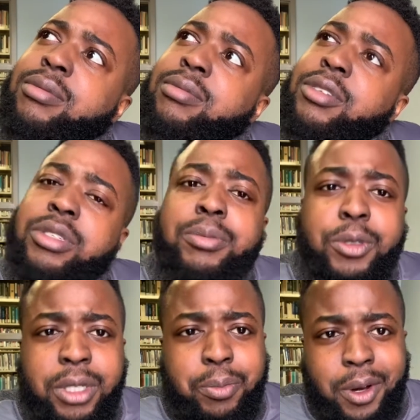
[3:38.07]
intramural
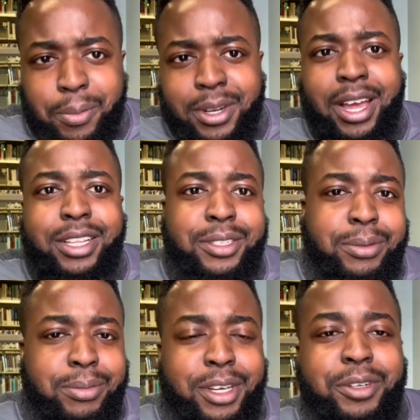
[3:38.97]
department at
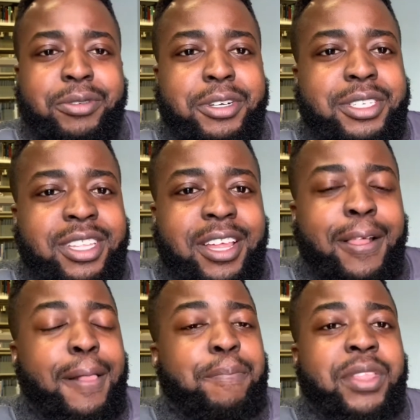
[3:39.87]
my university,
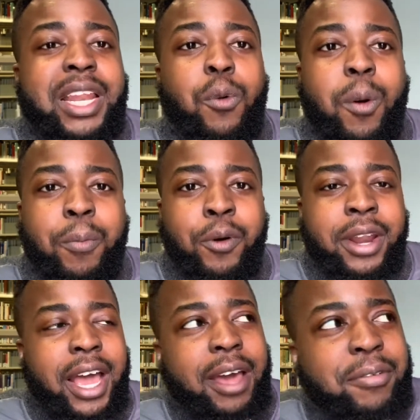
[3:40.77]
and at one point I
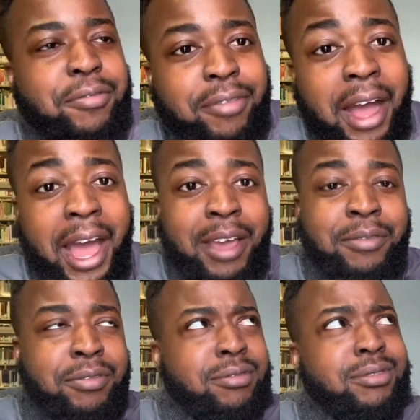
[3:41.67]
had 5
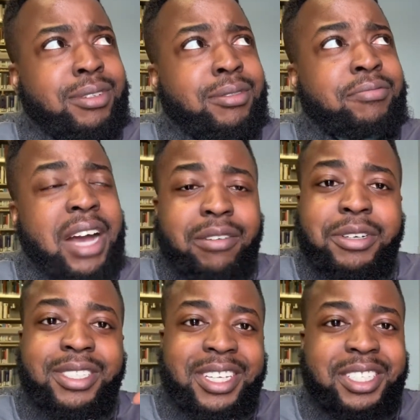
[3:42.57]
or
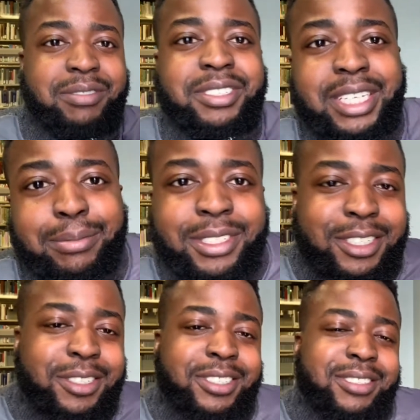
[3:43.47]
6 of the same
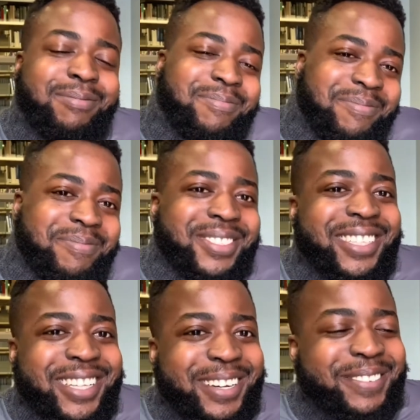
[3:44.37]
t-shirts.
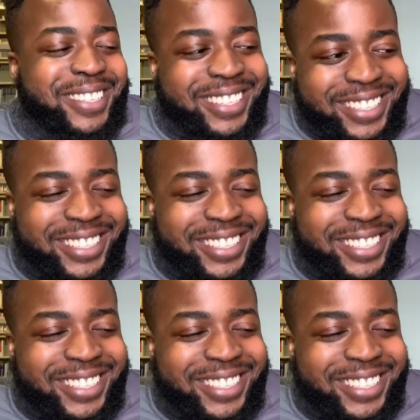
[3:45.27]
I'm like,